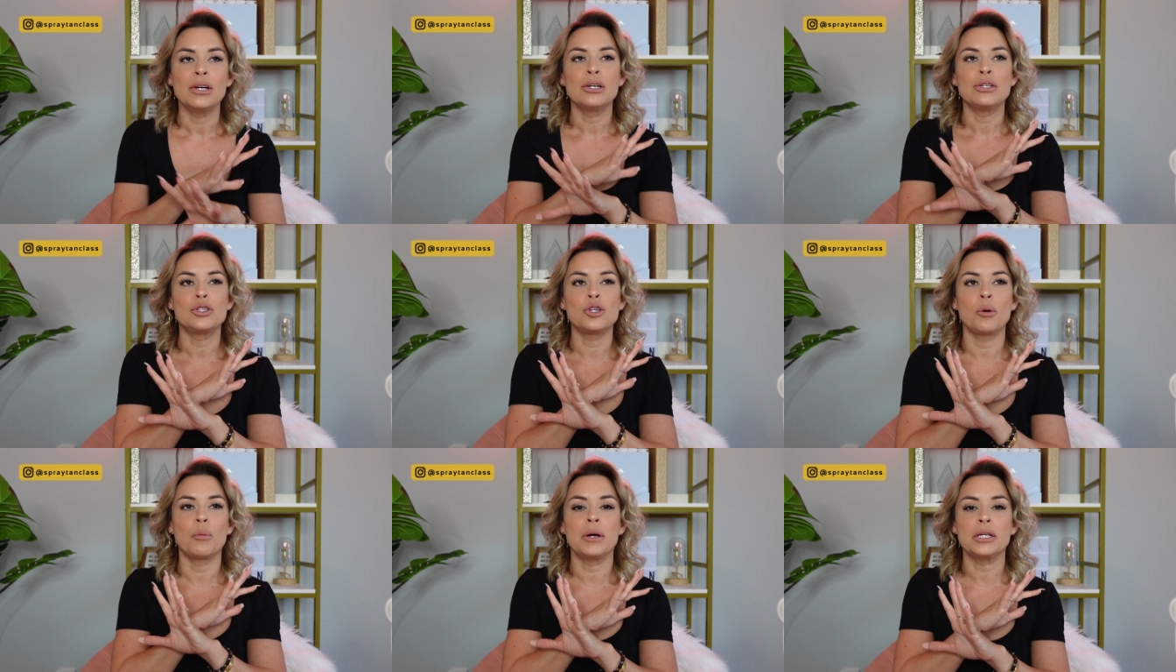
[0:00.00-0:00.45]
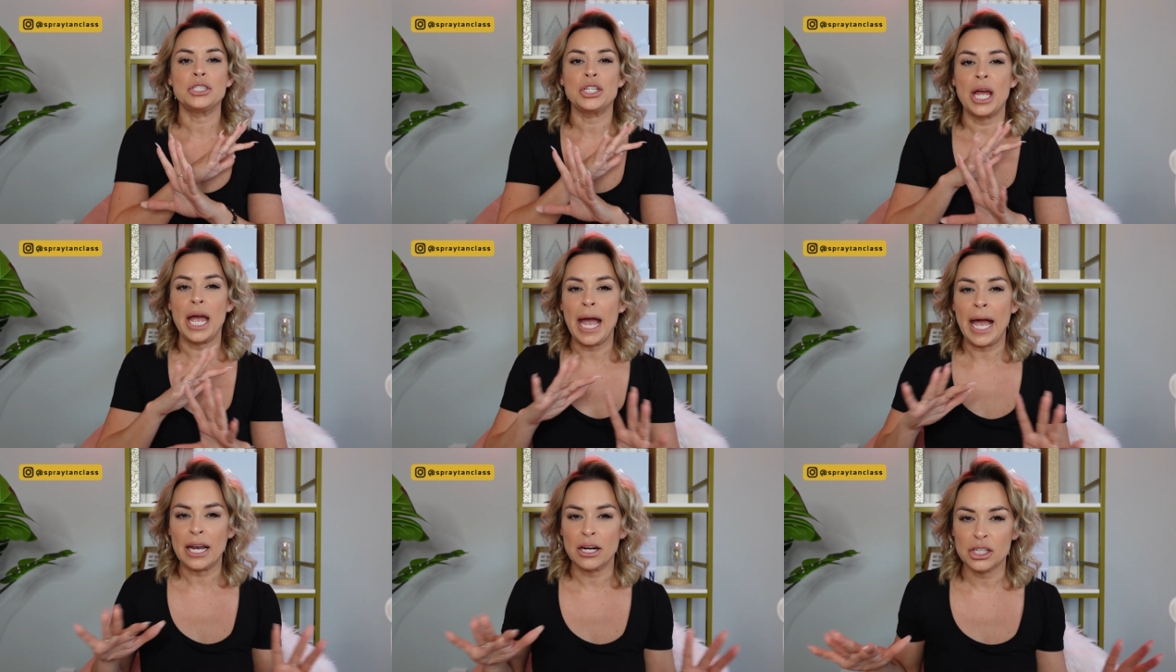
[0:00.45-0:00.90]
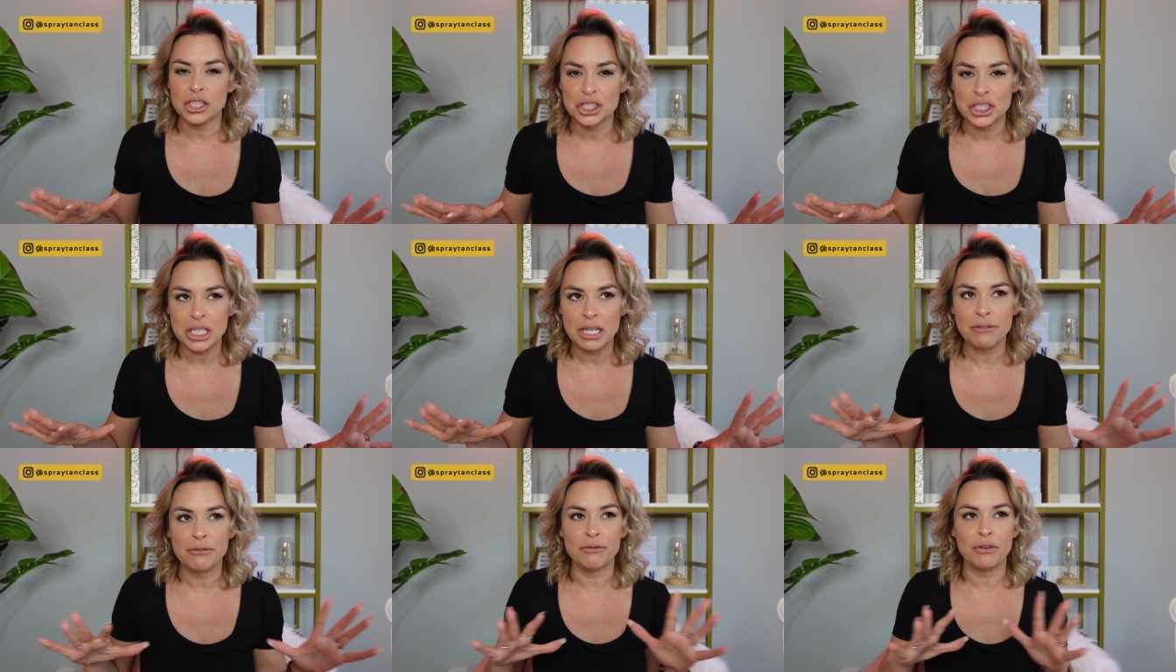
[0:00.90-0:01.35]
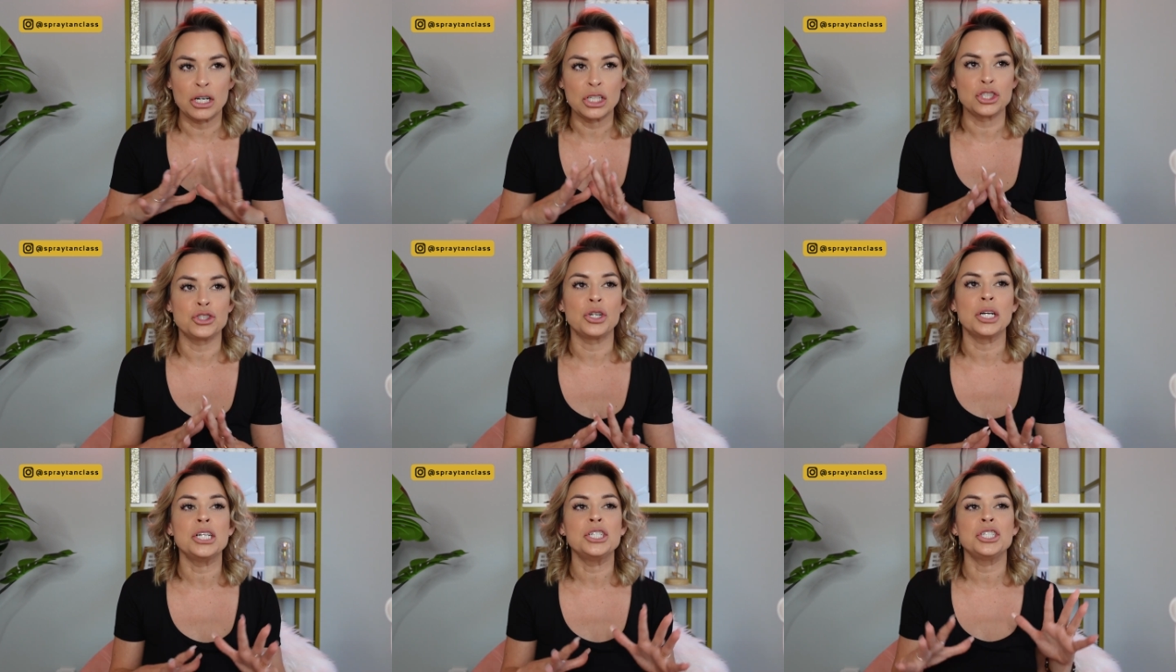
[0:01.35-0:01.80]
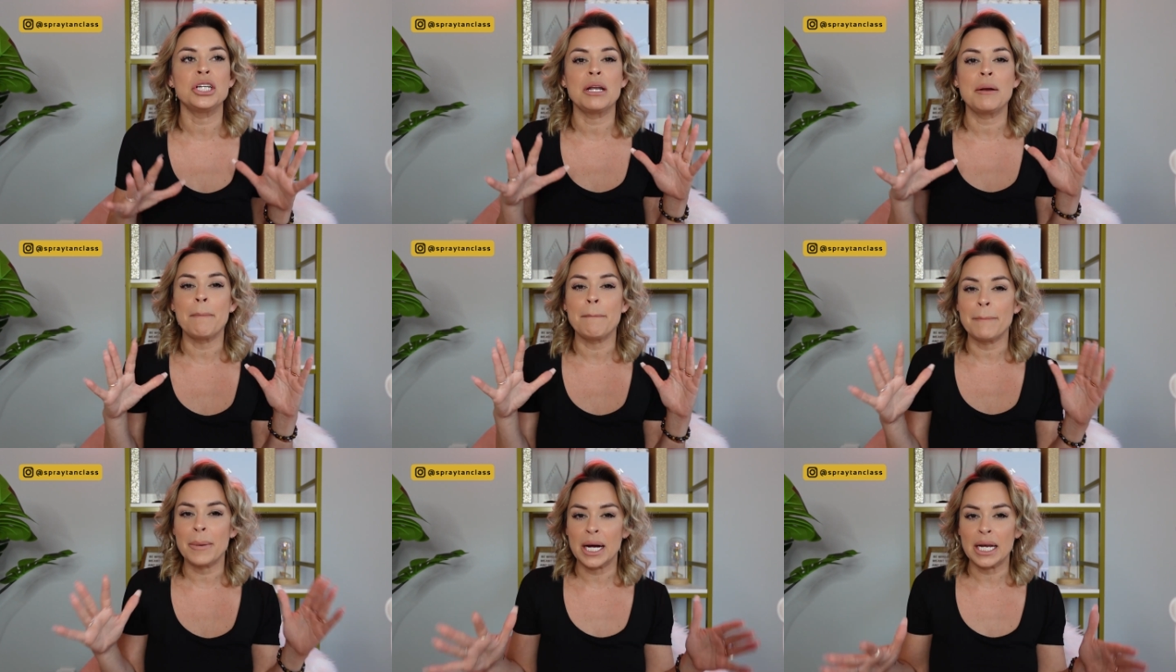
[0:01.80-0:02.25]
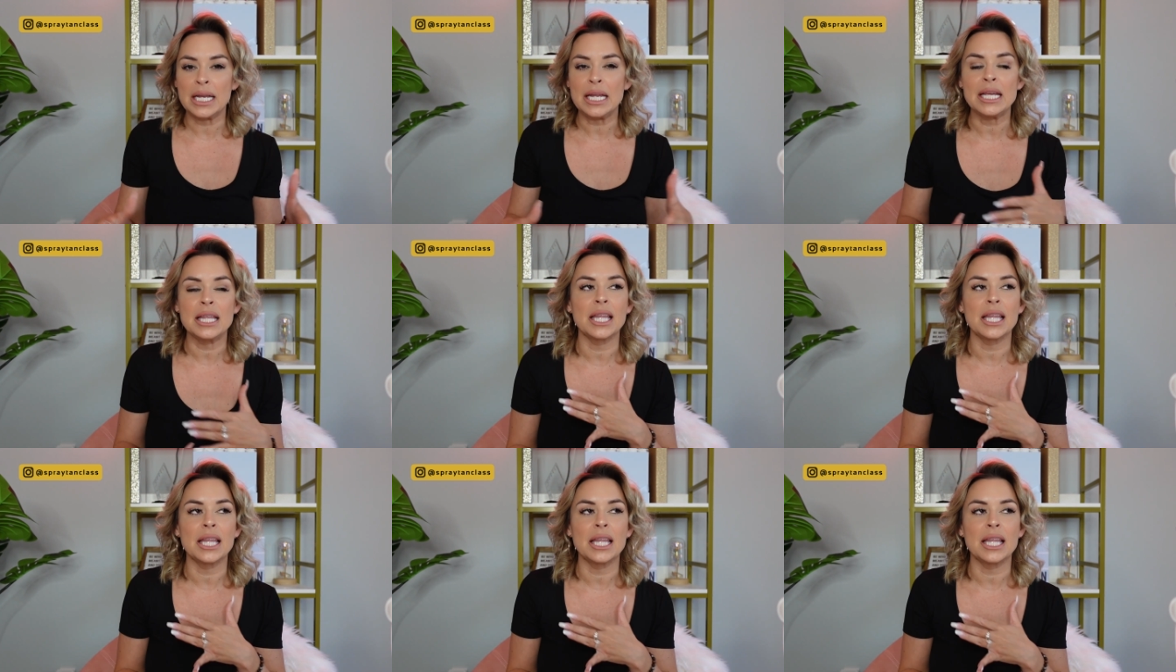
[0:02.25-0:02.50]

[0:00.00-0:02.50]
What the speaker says: so much energy, frustration, money.